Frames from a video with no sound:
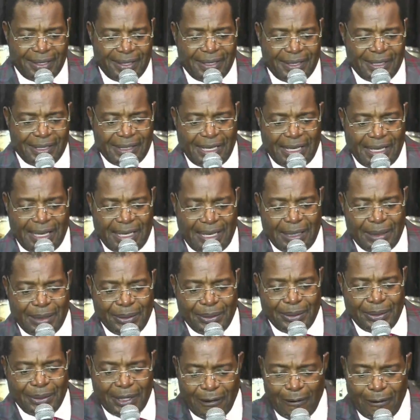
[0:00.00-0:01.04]
Say
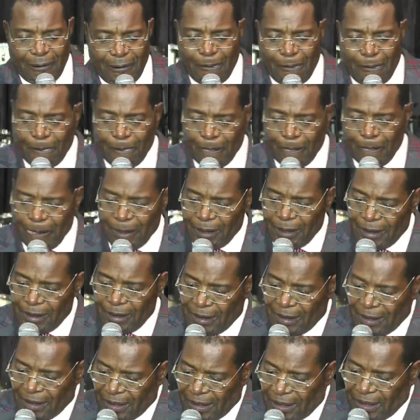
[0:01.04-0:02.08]
hallelujah.
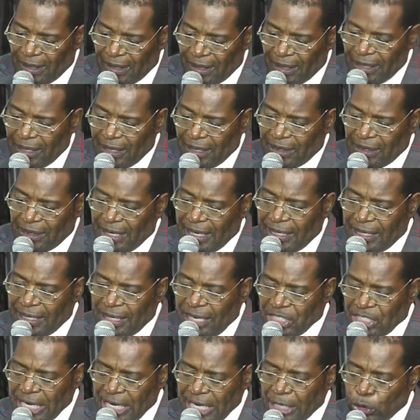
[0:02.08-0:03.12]
And then
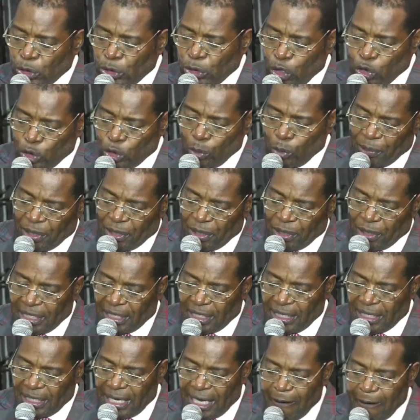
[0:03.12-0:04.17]
they tried to go to
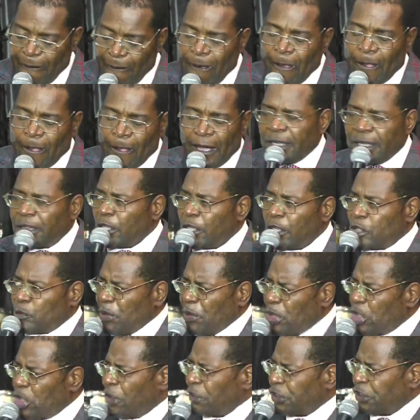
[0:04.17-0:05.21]
Bithynia, and the
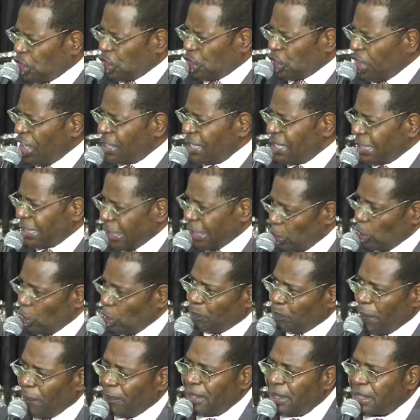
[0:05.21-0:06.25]
Spirit of Jesus did not
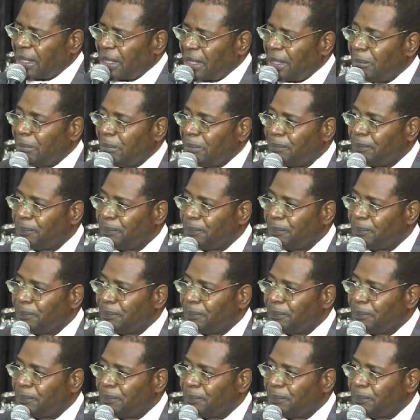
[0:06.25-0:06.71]
permit them.